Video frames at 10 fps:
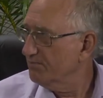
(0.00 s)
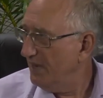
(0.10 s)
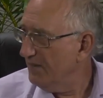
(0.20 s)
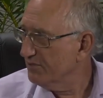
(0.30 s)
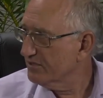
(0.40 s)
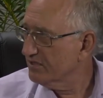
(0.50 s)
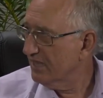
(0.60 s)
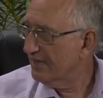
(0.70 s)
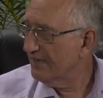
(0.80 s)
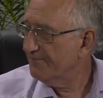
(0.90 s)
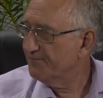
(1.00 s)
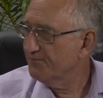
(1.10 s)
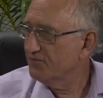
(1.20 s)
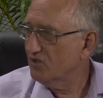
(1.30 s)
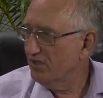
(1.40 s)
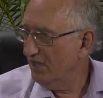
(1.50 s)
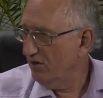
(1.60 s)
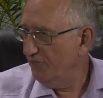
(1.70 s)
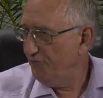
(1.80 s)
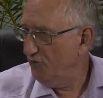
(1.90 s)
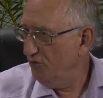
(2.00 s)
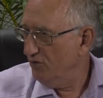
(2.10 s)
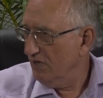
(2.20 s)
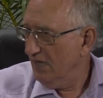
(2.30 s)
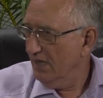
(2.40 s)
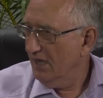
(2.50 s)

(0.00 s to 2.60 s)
Bible study. So there are a few